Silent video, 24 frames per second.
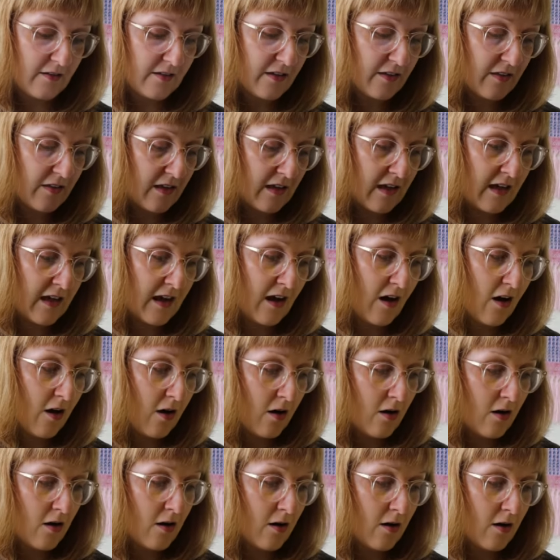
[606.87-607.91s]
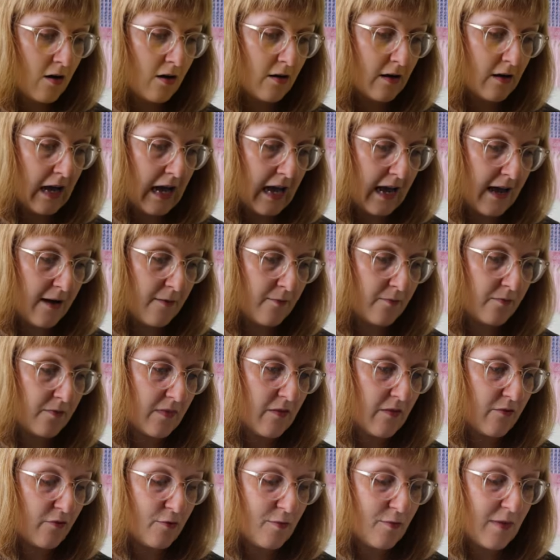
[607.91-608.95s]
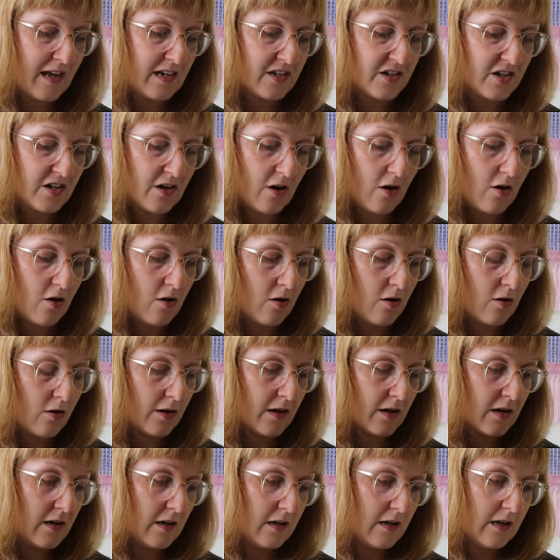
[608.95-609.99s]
So there are information on